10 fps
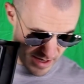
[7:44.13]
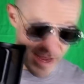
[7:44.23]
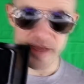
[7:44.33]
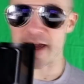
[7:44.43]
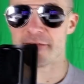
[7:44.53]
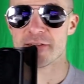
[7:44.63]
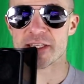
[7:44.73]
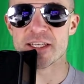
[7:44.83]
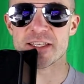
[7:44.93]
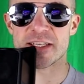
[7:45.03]
Again,
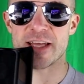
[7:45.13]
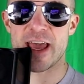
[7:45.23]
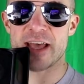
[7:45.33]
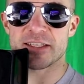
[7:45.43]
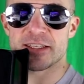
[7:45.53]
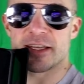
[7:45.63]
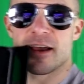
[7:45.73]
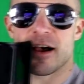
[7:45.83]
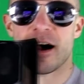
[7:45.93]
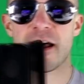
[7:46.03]
this is an S.
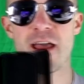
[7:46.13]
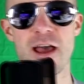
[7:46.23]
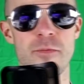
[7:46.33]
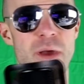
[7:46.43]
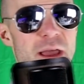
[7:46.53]
I am